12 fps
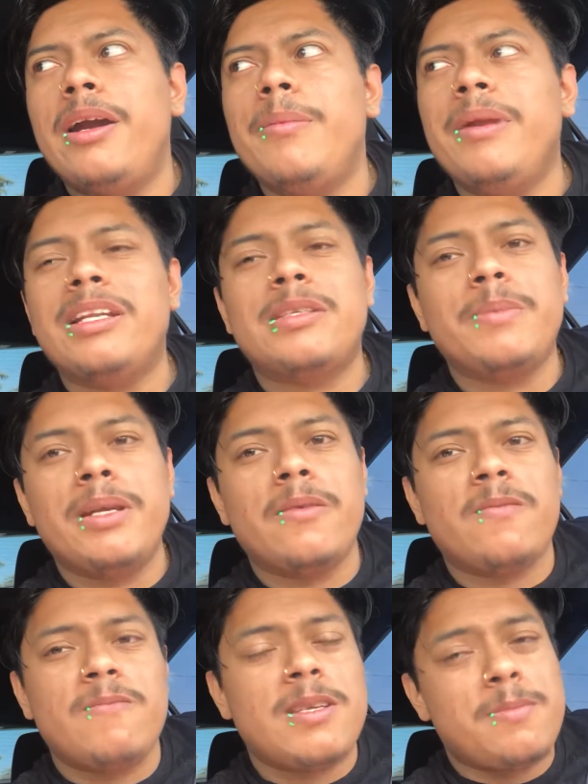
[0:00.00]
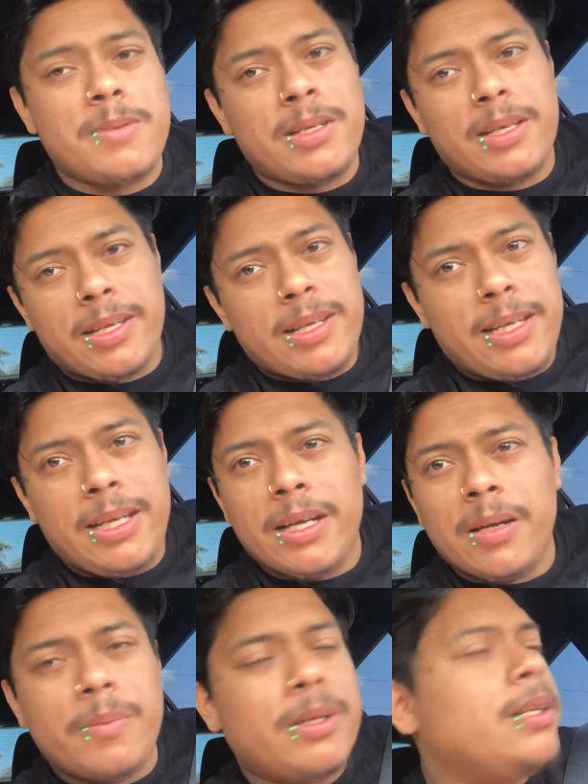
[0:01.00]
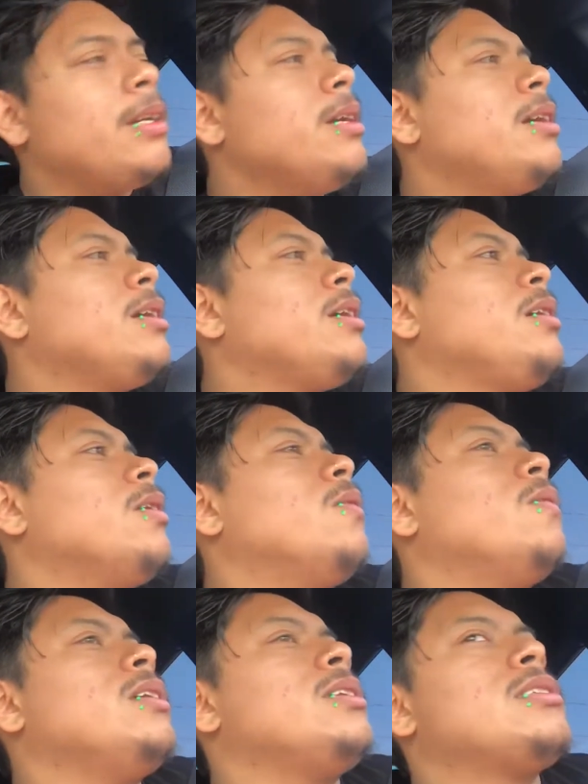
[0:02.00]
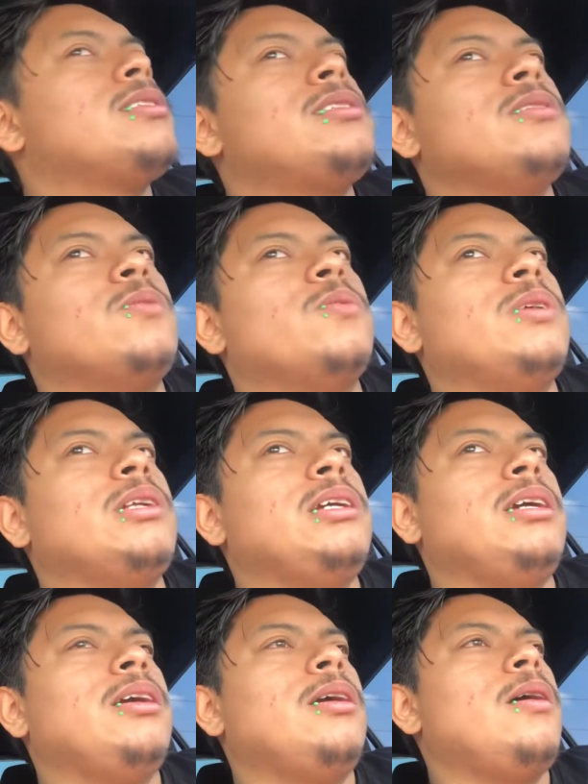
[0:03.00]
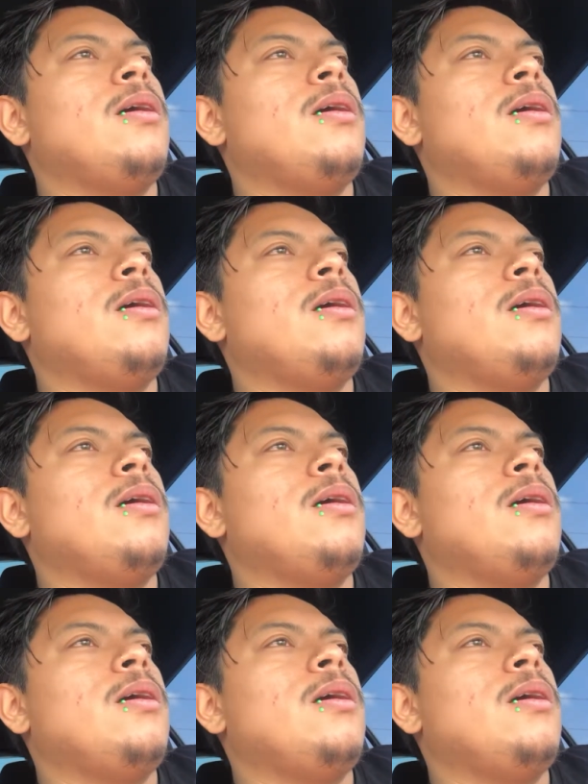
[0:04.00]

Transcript: I mean, it's been like a year, but it still really